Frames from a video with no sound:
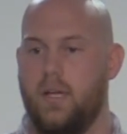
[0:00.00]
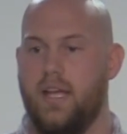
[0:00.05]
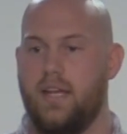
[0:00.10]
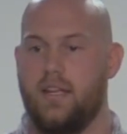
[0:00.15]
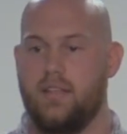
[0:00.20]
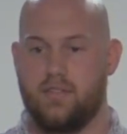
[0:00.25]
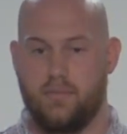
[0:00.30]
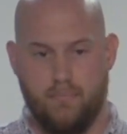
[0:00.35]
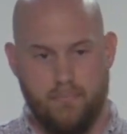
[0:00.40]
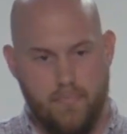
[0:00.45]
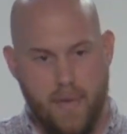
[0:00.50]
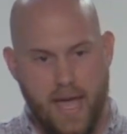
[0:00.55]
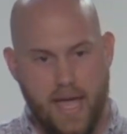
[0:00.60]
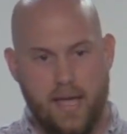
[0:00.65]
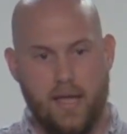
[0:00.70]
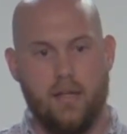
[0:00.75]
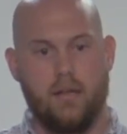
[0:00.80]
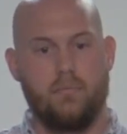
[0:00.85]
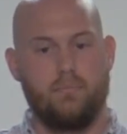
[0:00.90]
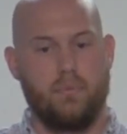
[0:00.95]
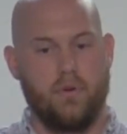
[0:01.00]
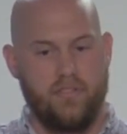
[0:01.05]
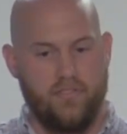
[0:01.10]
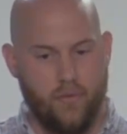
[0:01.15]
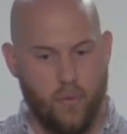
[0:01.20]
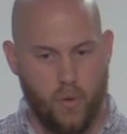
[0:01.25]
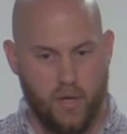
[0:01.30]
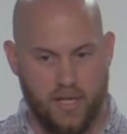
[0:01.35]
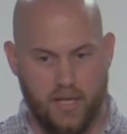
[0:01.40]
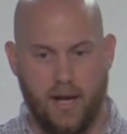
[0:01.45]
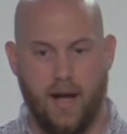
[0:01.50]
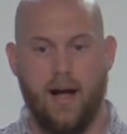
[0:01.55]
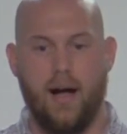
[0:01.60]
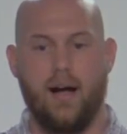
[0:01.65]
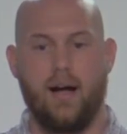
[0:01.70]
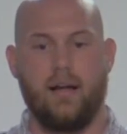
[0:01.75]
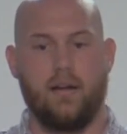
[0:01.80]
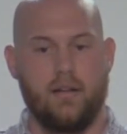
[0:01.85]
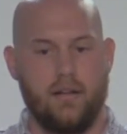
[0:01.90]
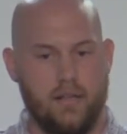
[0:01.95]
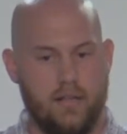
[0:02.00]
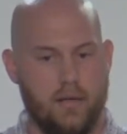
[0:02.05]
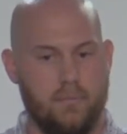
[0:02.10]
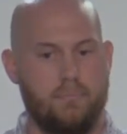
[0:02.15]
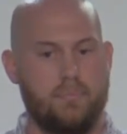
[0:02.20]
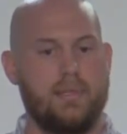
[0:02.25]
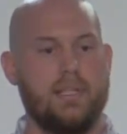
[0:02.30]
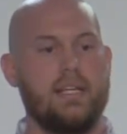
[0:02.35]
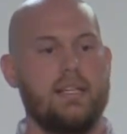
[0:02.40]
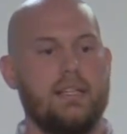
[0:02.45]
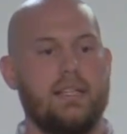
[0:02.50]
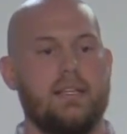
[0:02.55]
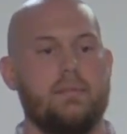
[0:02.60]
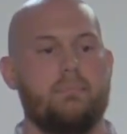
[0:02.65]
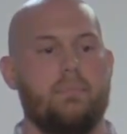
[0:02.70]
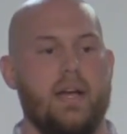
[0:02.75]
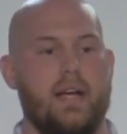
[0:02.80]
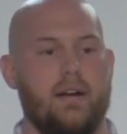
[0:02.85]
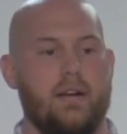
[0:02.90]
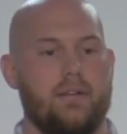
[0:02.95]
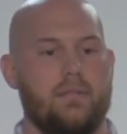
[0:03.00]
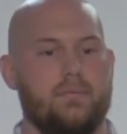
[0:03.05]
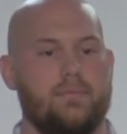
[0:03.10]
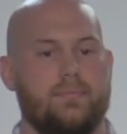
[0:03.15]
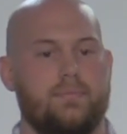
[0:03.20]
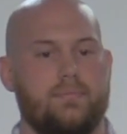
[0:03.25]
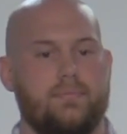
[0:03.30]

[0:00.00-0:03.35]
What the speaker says: It is man before God completely bare.